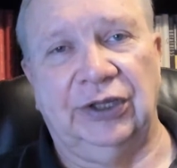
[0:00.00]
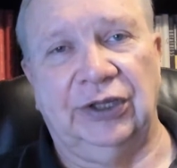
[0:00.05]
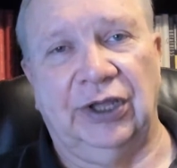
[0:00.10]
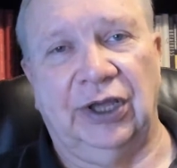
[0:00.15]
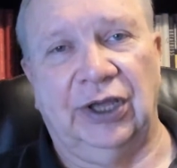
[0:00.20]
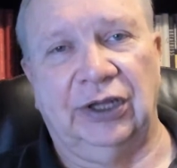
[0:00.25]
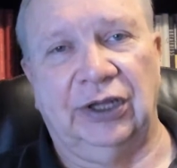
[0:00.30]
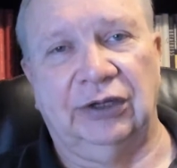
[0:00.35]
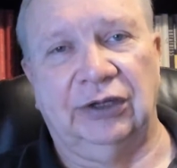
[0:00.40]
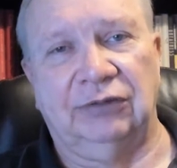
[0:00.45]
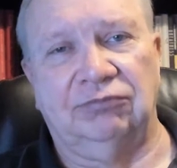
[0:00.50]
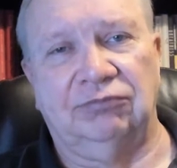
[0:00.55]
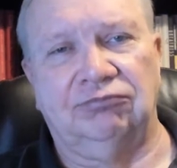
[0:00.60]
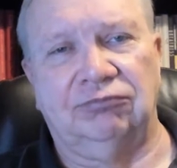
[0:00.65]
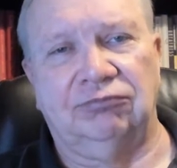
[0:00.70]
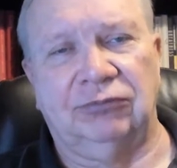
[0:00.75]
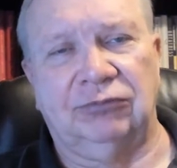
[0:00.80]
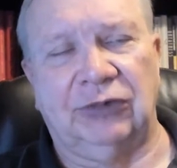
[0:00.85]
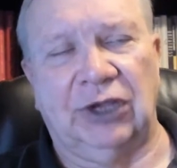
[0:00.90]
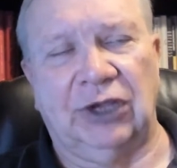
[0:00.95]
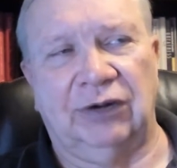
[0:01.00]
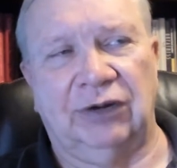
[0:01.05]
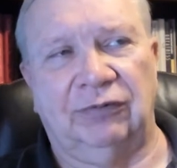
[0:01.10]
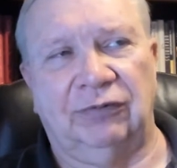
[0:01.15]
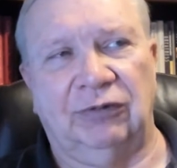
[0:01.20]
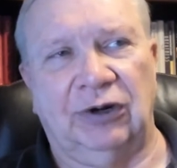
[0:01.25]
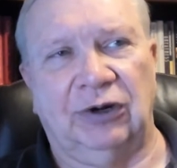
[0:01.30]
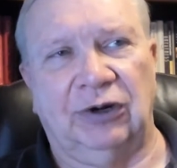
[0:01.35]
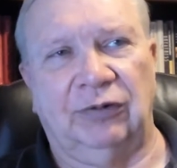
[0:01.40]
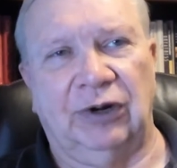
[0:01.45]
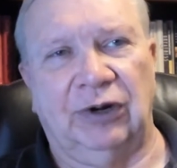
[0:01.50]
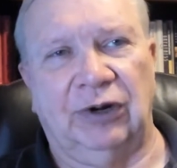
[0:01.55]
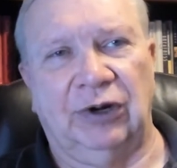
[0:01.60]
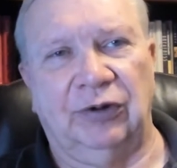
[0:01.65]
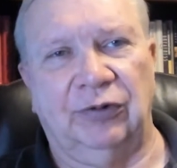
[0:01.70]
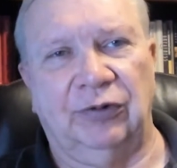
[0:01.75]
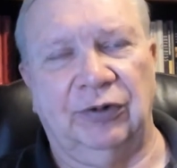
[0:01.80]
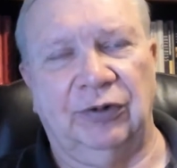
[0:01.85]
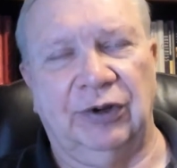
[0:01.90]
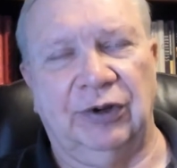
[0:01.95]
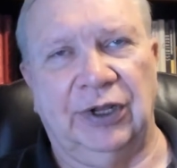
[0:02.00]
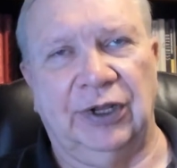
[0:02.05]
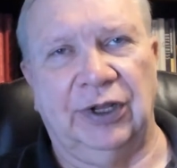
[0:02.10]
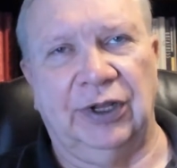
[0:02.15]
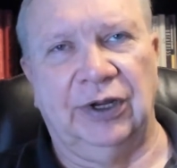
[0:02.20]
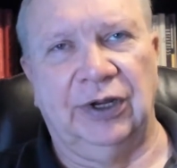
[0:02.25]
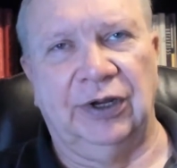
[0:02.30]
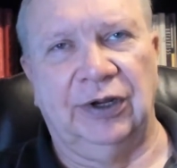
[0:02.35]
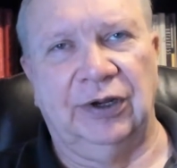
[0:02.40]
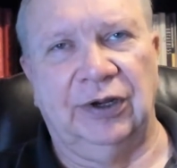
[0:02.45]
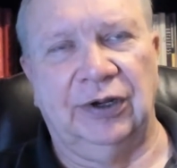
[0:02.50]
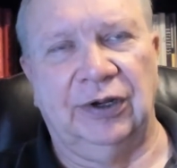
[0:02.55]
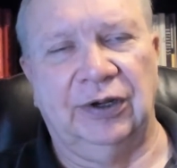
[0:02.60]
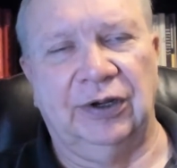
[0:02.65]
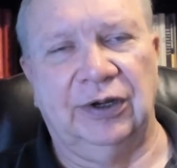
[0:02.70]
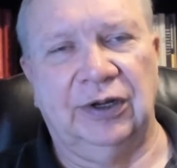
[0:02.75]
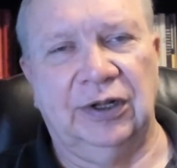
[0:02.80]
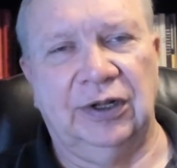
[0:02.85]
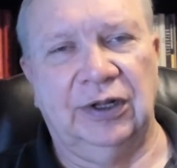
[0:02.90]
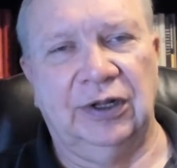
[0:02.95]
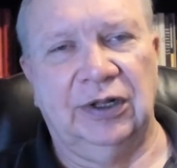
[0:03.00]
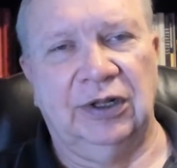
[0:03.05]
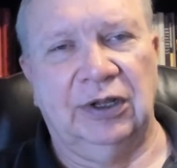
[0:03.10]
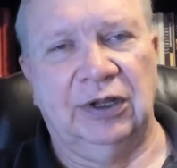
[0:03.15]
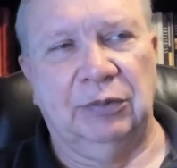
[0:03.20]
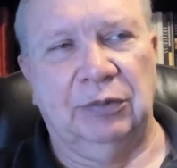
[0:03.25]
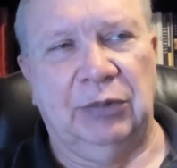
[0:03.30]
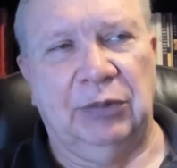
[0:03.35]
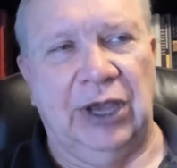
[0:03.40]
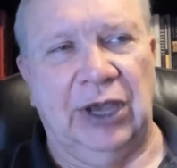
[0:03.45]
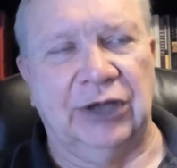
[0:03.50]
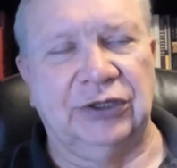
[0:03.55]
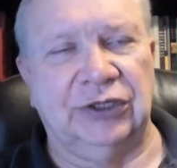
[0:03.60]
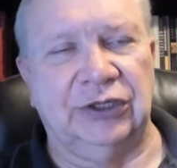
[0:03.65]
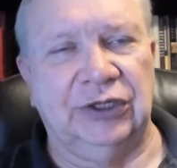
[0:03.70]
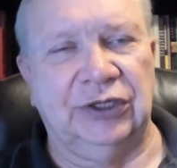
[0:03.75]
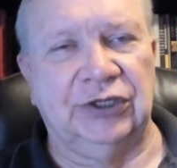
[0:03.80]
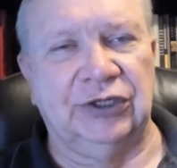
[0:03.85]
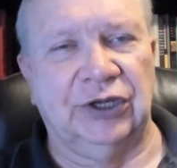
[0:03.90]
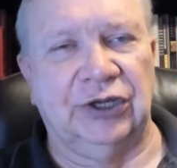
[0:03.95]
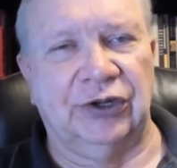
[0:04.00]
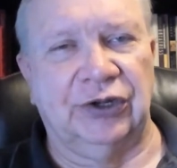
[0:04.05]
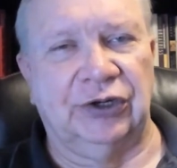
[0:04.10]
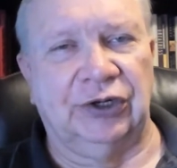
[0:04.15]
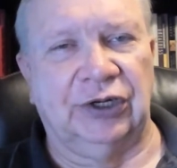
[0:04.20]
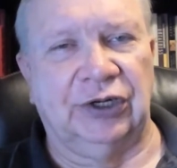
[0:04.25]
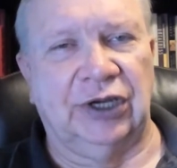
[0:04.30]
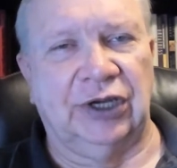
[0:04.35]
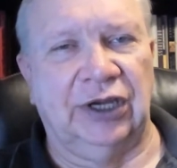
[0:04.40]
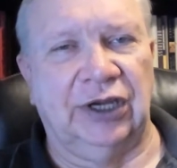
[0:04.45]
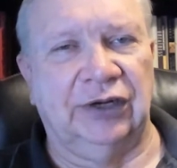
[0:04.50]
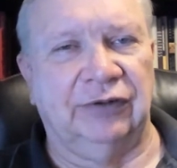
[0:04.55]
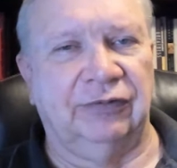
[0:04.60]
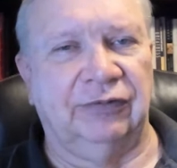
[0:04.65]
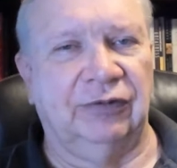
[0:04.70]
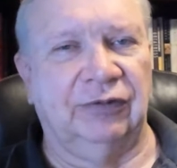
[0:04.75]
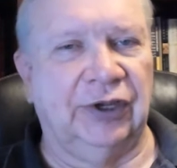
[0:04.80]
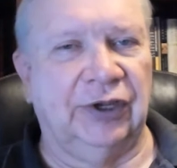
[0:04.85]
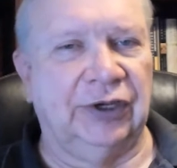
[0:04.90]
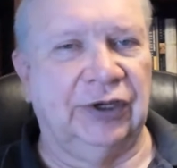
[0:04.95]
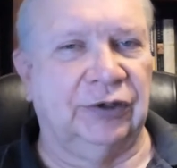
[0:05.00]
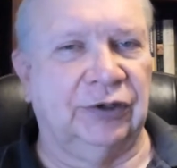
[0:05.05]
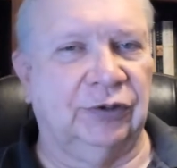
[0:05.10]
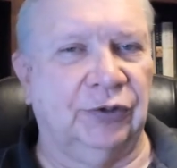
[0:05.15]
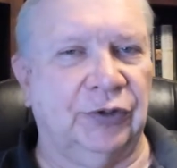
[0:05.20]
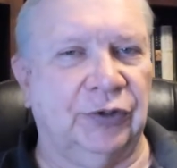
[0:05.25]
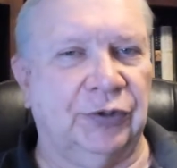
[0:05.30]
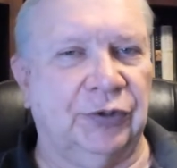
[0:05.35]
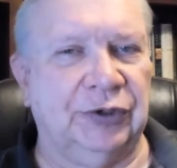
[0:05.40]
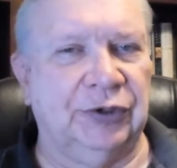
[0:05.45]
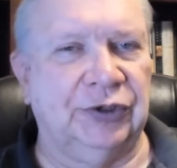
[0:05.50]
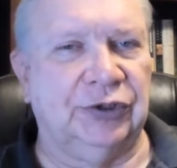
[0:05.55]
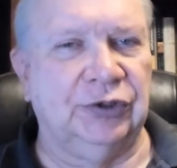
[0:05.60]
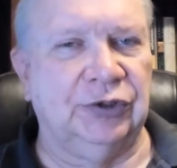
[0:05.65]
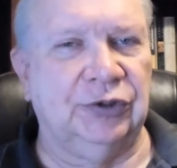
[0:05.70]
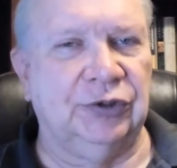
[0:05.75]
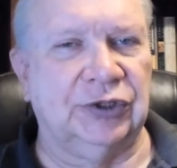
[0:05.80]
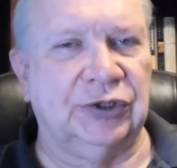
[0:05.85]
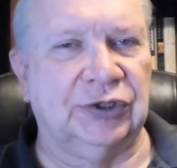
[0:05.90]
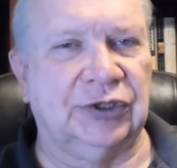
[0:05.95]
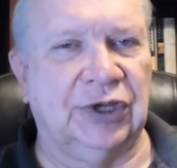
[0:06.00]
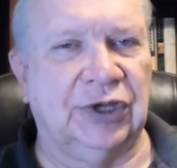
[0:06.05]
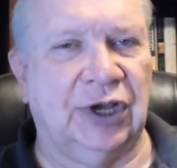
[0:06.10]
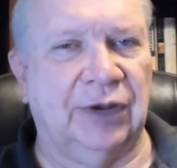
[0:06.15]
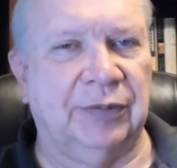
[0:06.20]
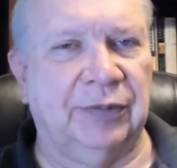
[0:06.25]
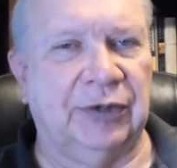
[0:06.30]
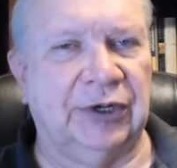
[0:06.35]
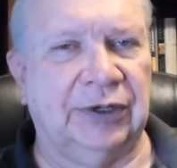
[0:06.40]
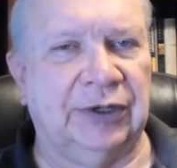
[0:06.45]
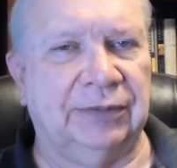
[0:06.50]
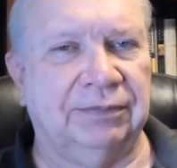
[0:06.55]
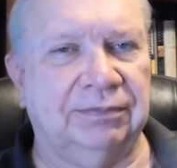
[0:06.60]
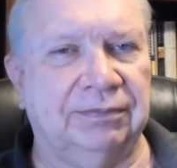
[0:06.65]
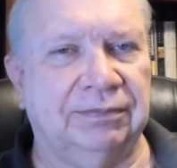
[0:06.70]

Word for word: that kind of run around and bash each other, kind of like an old Three Stooges comedy.